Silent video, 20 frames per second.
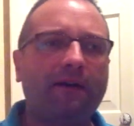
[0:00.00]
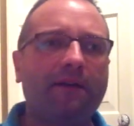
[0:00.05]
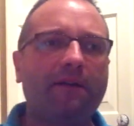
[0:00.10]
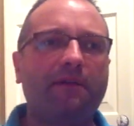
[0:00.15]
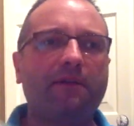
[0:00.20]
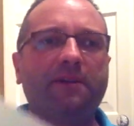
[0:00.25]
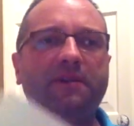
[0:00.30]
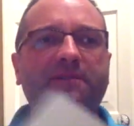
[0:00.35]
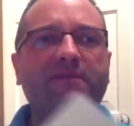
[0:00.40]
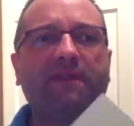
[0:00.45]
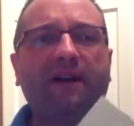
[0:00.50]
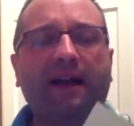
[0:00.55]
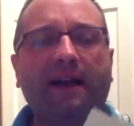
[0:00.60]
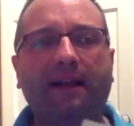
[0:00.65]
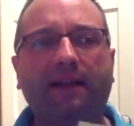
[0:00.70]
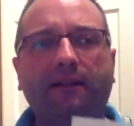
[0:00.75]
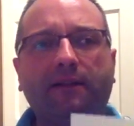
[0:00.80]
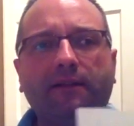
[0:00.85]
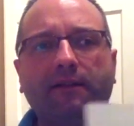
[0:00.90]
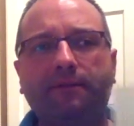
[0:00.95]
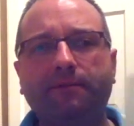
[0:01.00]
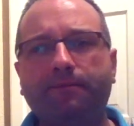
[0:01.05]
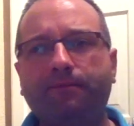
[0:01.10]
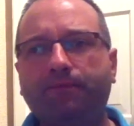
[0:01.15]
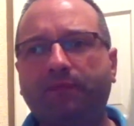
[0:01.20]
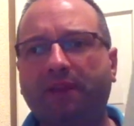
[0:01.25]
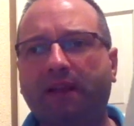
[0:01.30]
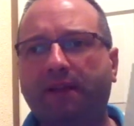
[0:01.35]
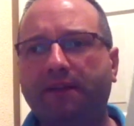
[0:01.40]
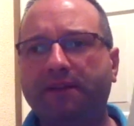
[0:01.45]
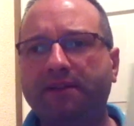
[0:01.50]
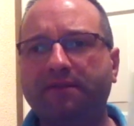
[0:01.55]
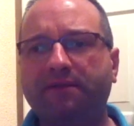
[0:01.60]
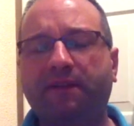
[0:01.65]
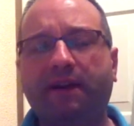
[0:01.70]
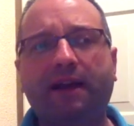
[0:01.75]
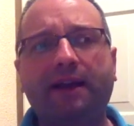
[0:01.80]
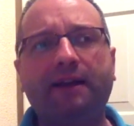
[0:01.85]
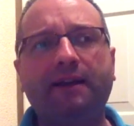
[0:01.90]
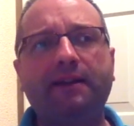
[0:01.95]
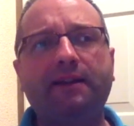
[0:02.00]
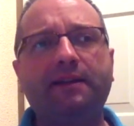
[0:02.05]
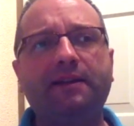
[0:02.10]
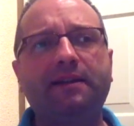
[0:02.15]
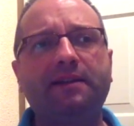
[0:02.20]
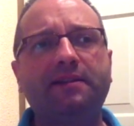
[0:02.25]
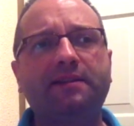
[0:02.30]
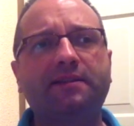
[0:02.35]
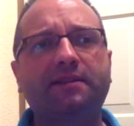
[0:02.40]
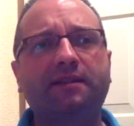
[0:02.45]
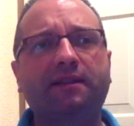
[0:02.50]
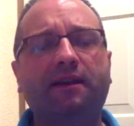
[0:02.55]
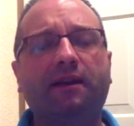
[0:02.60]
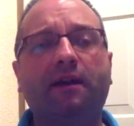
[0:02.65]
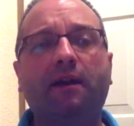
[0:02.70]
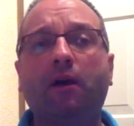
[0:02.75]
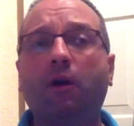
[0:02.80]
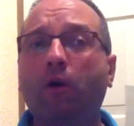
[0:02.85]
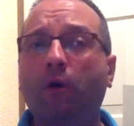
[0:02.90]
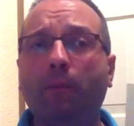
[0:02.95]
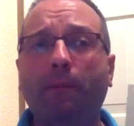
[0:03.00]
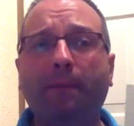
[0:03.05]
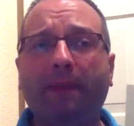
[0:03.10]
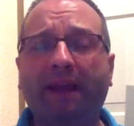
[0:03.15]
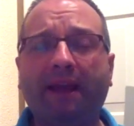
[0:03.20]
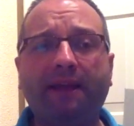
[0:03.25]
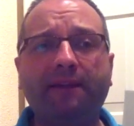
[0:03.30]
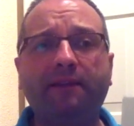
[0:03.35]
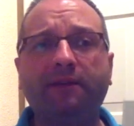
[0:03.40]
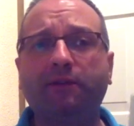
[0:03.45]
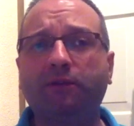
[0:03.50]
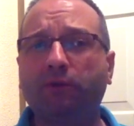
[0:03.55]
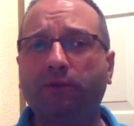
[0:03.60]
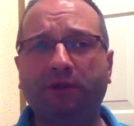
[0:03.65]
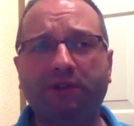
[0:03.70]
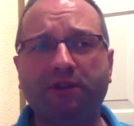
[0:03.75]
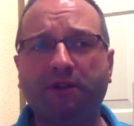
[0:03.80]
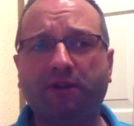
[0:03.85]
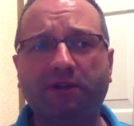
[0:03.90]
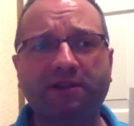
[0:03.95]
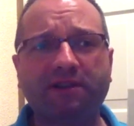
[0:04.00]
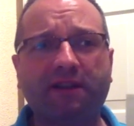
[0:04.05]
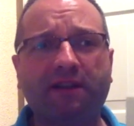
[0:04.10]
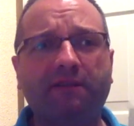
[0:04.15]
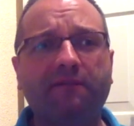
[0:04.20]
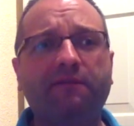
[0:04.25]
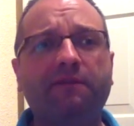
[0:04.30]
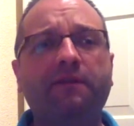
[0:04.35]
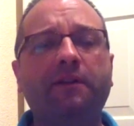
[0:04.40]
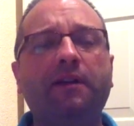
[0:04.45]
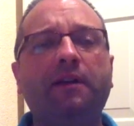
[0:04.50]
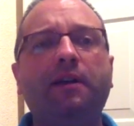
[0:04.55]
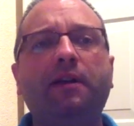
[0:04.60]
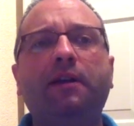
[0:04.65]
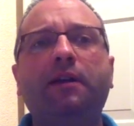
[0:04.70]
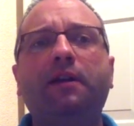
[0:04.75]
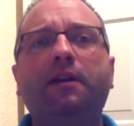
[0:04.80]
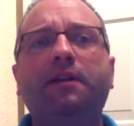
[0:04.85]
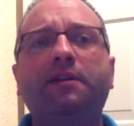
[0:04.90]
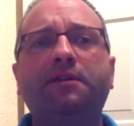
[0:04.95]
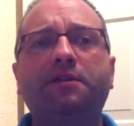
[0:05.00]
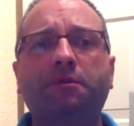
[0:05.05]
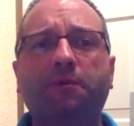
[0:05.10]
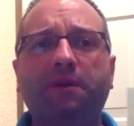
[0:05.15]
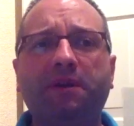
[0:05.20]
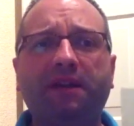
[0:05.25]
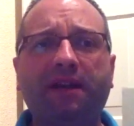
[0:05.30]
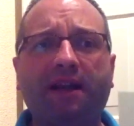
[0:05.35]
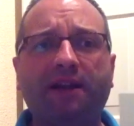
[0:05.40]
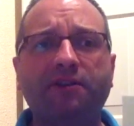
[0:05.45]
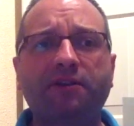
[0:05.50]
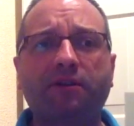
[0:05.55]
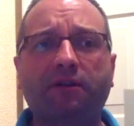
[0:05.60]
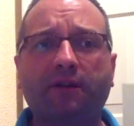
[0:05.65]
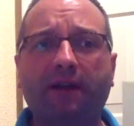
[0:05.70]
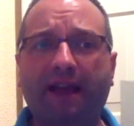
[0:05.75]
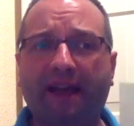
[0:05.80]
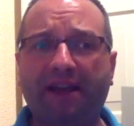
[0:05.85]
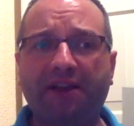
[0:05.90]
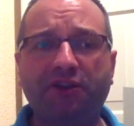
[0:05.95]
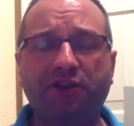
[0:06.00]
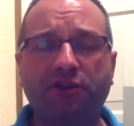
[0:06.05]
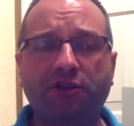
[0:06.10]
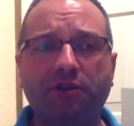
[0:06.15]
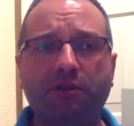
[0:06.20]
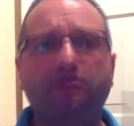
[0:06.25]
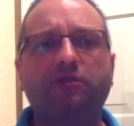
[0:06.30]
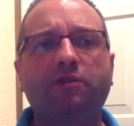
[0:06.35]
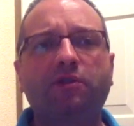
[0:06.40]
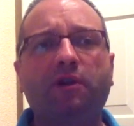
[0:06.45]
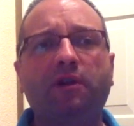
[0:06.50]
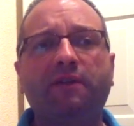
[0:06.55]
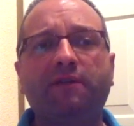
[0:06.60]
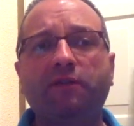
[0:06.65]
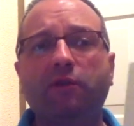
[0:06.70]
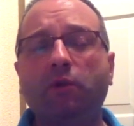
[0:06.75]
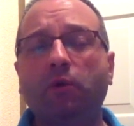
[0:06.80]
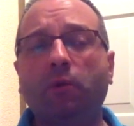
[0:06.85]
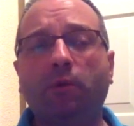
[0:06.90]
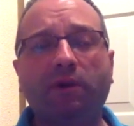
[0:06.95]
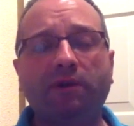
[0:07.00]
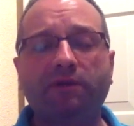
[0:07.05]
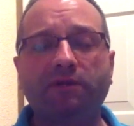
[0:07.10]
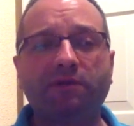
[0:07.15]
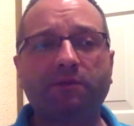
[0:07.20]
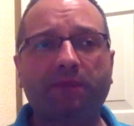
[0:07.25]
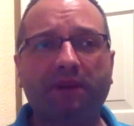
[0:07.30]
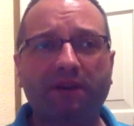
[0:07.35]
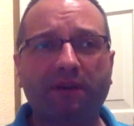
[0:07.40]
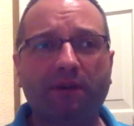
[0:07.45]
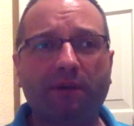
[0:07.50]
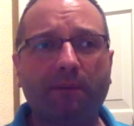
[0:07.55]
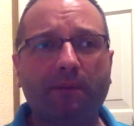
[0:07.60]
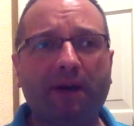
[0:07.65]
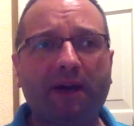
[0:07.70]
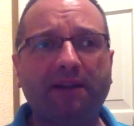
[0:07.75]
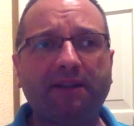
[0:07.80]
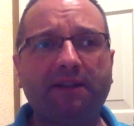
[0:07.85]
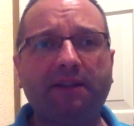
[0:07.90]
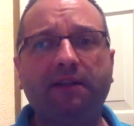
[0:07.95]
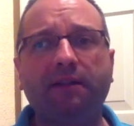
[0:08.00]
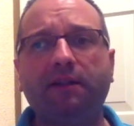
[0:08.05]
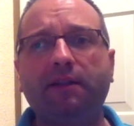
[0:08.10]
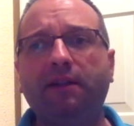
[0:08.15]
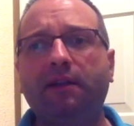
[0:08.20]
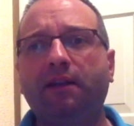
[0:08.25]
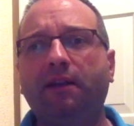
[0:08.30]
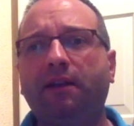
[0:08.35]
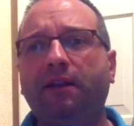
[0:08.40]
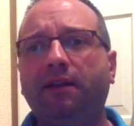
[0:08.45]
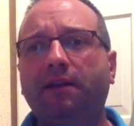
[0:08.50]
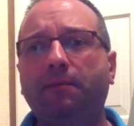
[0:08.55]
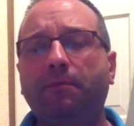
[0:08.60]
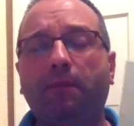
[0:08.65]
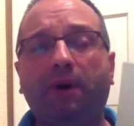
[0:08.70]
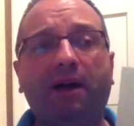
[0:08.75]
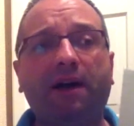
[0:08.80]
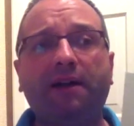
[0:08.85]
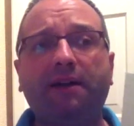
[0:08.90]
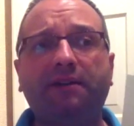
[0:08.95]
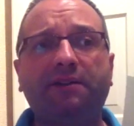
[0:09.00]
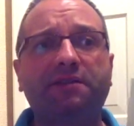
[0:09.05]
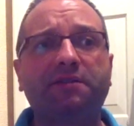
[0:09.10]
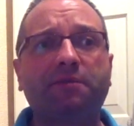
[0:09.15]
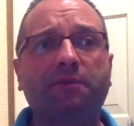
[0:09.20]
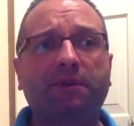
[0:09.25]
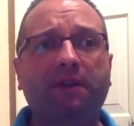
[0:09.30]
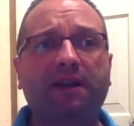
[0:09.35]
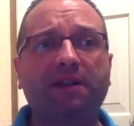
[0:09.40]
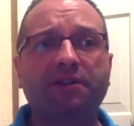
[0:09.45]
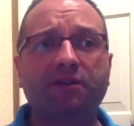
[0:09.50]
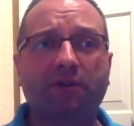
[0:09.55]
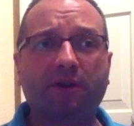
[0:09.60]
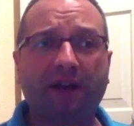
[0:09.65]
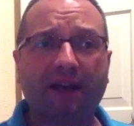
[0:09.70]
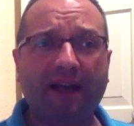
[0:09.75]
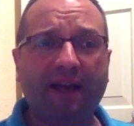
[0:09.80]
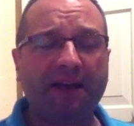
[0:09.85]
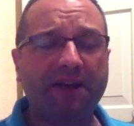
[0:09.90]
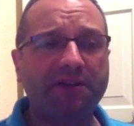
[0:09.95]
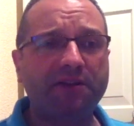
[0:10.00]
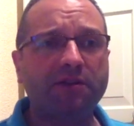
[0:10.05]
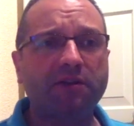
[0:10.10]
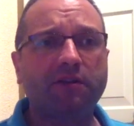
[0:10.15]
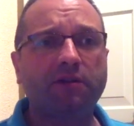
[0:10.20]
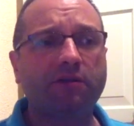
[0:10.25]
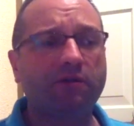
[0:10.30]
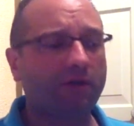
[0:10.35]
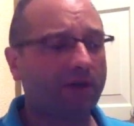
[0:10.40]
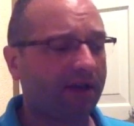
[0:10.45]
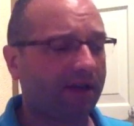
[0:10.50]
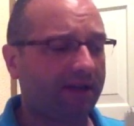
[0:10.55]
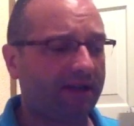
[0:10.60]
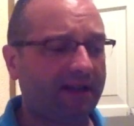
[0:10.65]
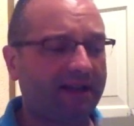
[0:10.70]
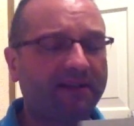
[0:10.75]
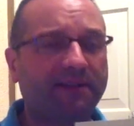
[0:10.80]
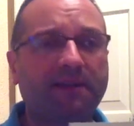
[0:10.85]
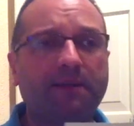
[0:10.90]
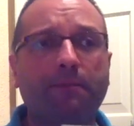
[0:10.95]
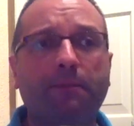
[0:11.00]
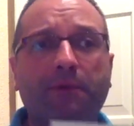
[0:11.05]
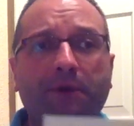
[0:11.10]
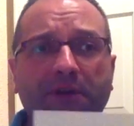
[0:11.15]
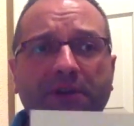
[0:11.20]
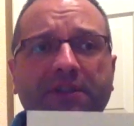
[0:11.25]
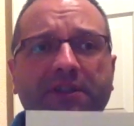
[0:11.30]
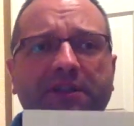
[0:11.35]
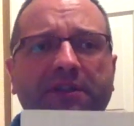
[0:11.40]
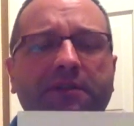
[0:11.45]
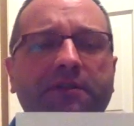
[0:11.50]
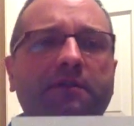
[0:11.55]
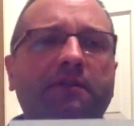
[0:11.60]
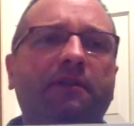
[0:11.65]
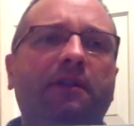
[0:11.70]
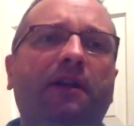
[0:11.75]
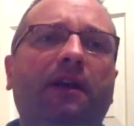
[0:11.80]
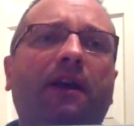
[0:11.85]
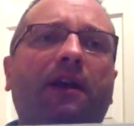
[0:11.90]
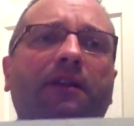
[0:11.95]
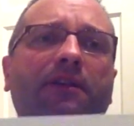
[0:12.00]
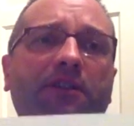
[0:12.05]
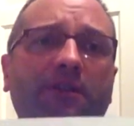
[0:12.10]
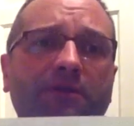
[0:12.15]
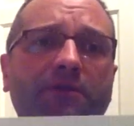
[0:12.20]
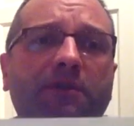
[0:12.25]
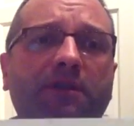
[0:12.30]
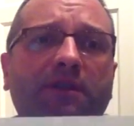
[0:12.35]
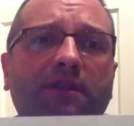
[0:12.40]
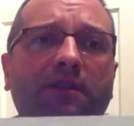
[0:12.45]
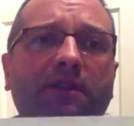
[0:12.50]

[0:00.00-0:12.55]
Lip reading: this file. And this file is a homemade do-it-yourself string action gauge. So if you don't want to spend your money in buying a string action gauge, you can just print it and use it.